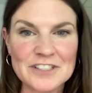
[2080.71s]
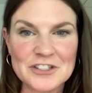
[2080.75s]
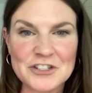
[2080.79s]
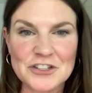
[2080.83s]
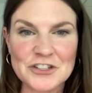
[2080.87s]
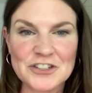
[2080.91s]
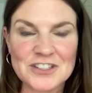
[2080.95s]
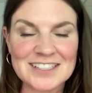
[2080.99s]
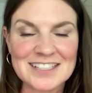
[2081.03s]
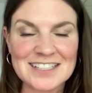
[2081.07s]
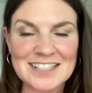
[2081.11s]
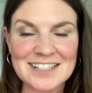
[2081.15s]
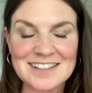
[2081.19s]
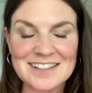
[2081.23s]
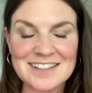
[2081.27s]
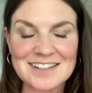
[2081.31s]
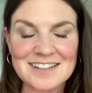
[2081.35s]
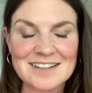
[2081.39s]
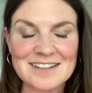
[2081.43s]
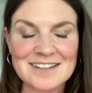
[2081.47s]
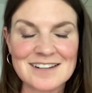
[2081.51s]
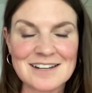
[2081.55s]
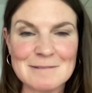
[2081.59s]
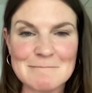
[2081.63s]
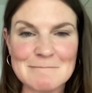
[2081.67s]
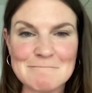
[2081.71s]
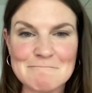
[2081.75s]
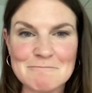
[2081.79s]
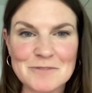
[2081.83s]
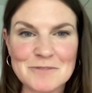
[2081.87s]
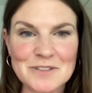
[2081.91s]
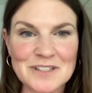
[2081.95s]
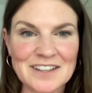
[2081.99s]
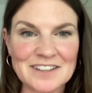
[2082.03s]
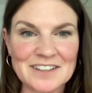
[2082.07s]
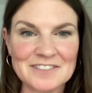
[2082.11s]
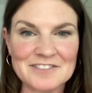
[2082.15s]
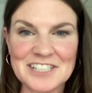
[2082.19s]
juunaday.com.
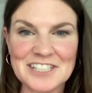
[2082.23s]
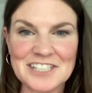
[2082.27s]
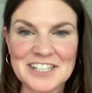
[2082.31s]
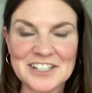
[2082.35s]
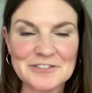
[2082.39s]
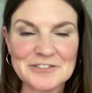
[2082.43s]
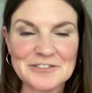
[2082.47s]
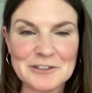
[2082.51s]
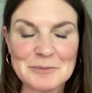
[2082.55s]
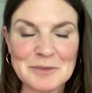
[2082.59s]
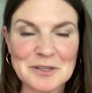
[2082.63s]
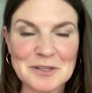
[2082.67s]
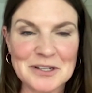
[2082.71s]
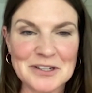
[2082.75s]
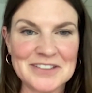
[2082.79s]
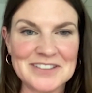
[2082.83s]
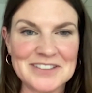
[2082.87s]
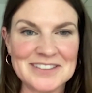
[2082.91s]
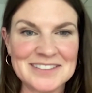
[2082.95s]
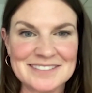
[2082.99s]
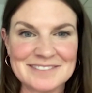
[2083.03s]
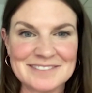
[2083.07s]
We'd love to hear from you.